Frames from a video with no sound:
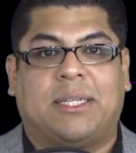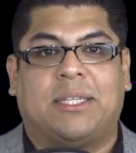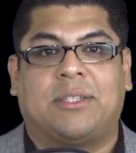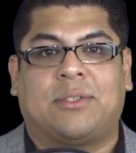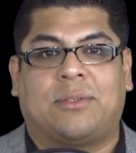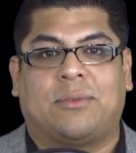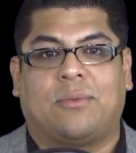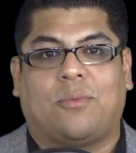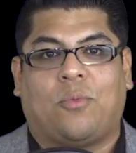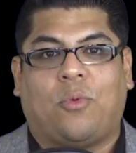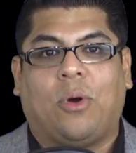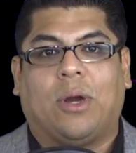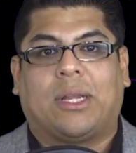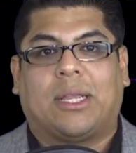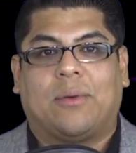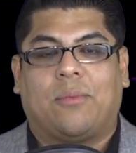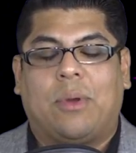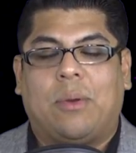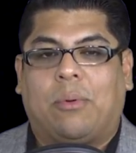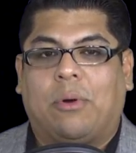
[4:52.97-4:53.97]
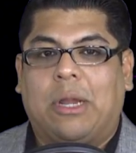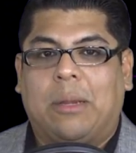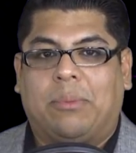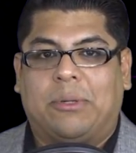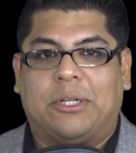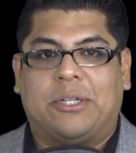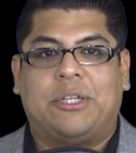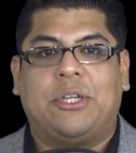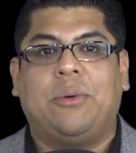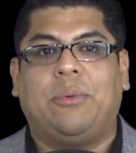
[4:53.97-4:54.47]
as work that we were
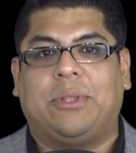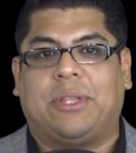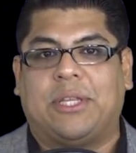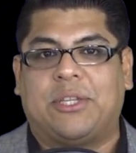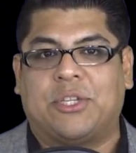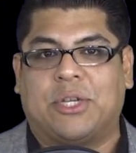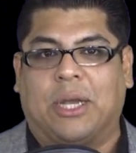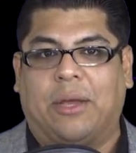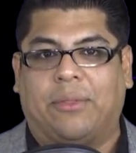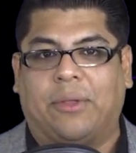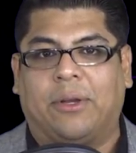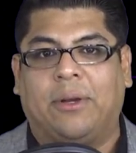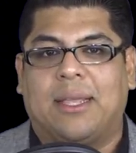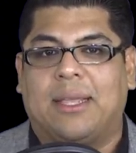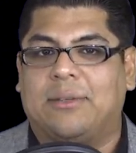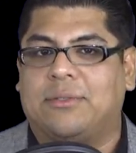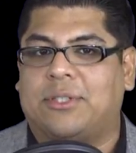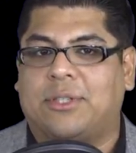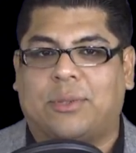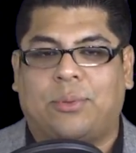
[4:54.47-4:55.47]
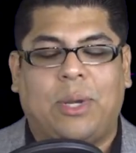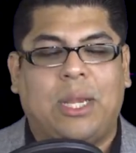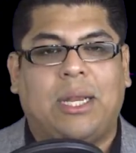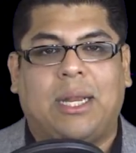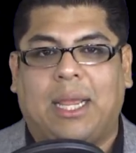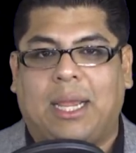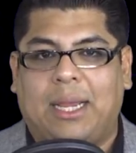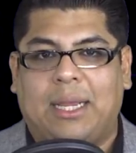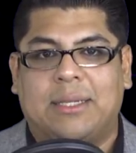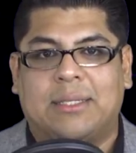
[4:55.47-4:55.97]
able to do with each other. It was 3
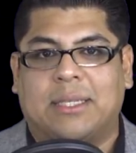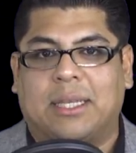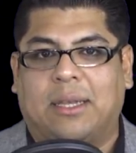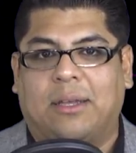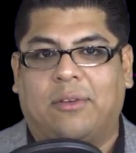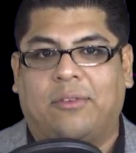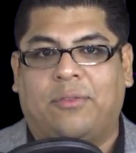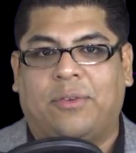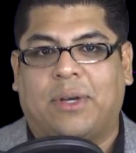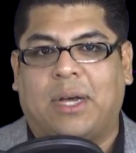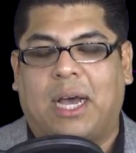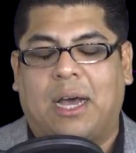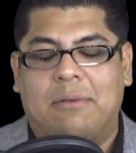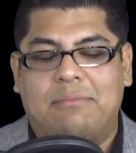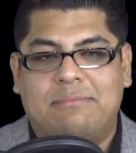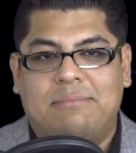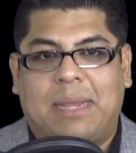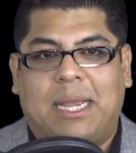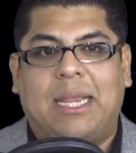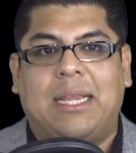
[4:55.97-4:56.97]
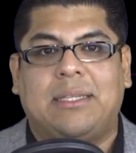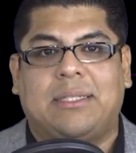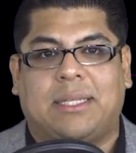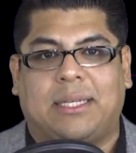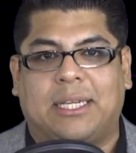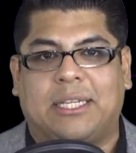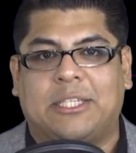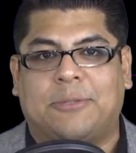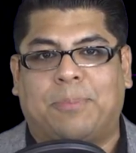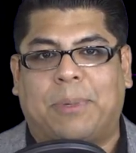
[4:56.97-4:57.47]
days of amazing
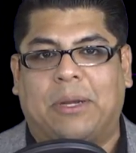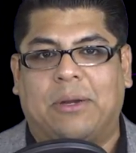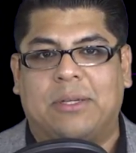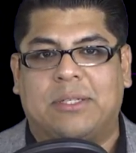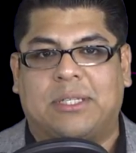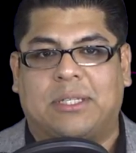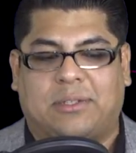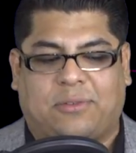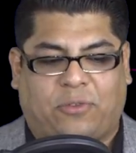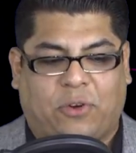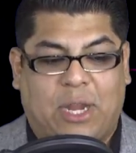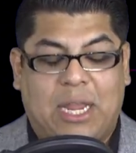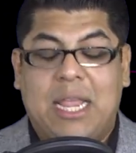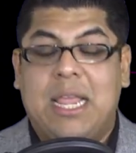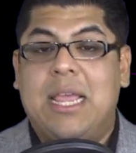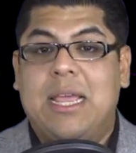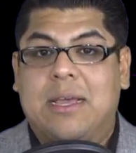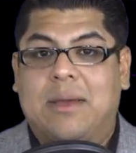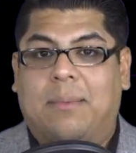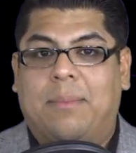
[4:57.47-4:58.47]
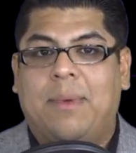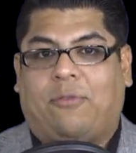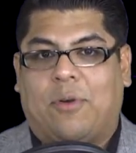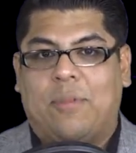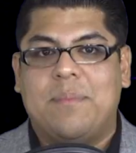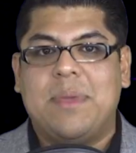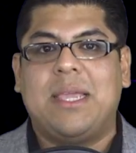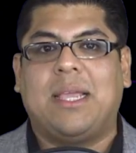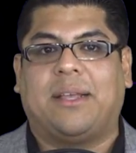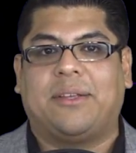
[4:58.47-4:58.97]
experiences for him, for
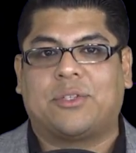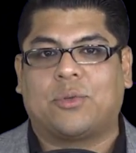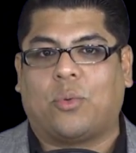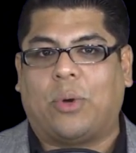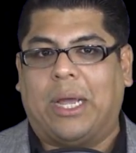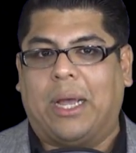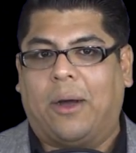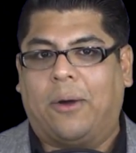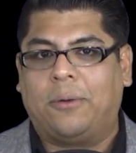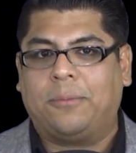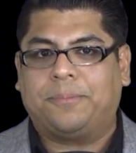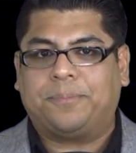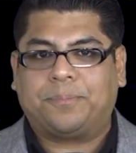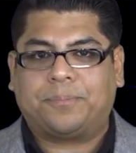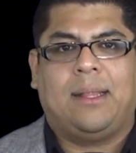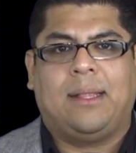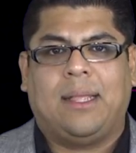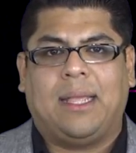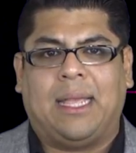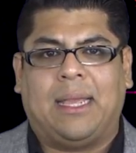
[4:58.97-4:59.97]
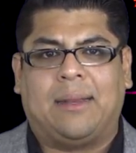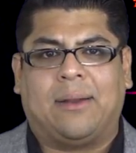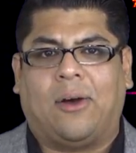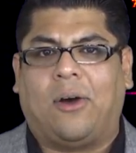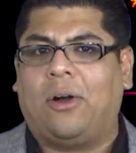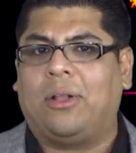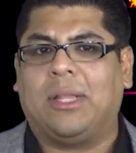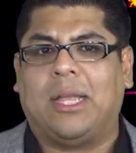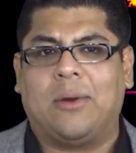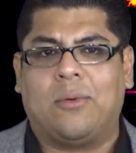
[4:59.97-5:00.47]
me as well. And
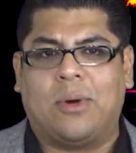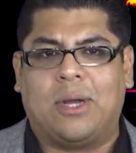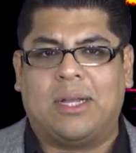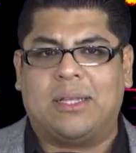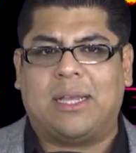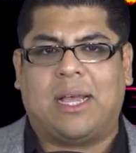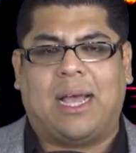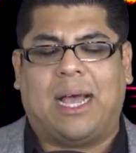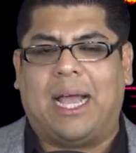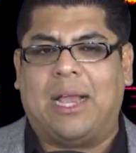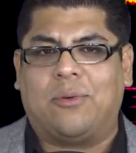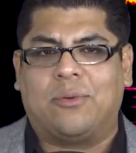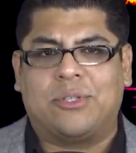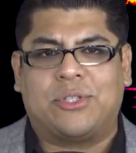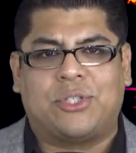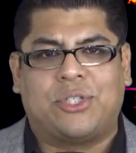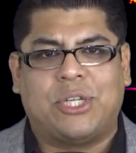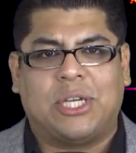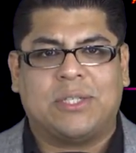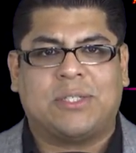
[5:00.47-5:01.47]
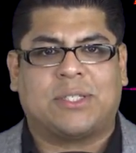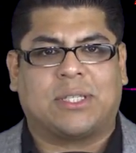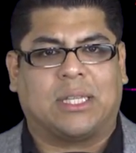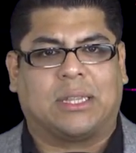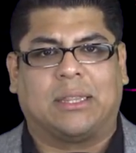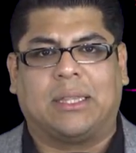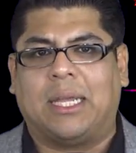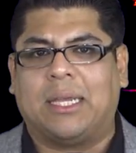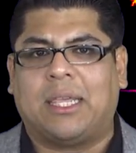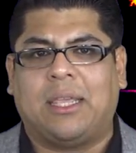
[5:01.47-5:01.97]
I was just
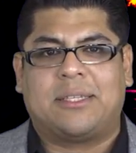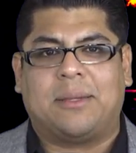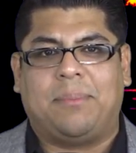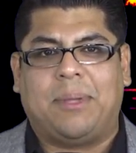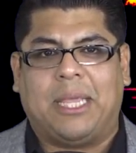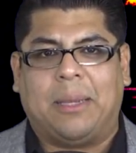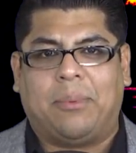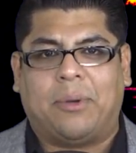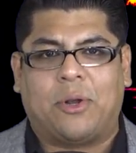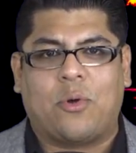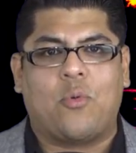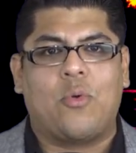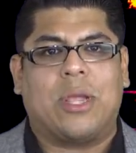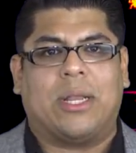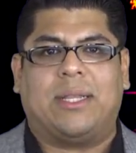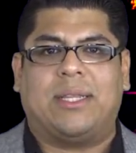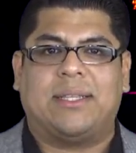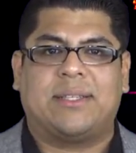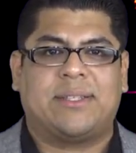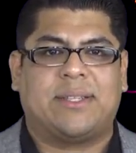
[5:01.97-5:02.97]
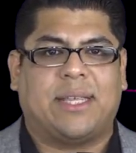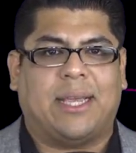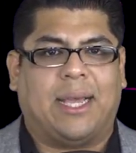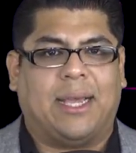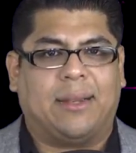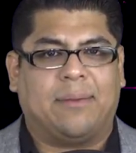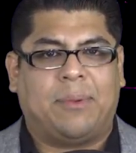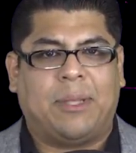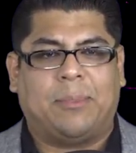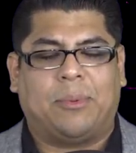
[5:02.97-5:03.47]
lucky to be able to witness
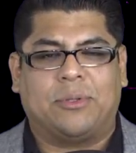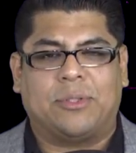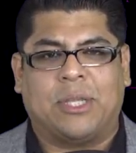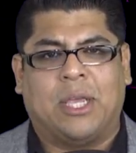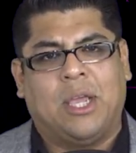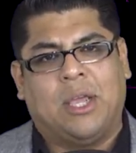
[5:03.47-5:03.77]
that. People say,